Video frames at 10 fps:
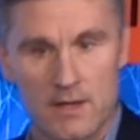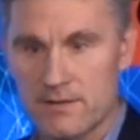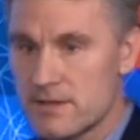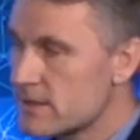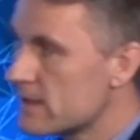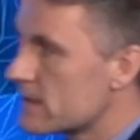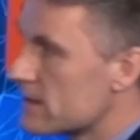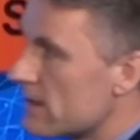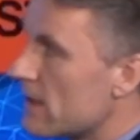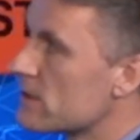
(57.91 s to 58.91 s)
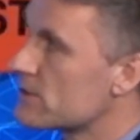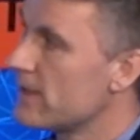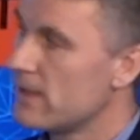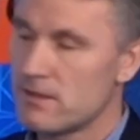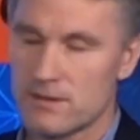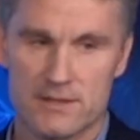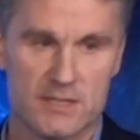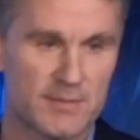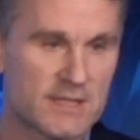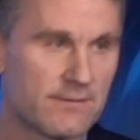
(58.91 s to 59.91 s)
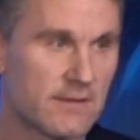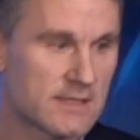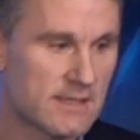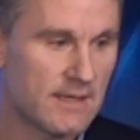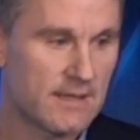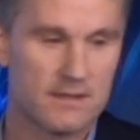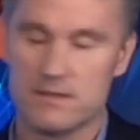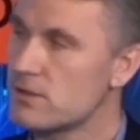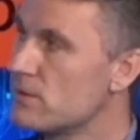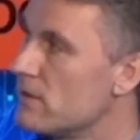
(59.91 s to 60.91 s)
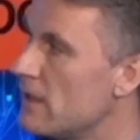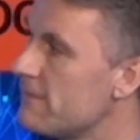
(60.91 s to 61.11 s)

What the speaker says: And this is illustrated on this specific slide. To the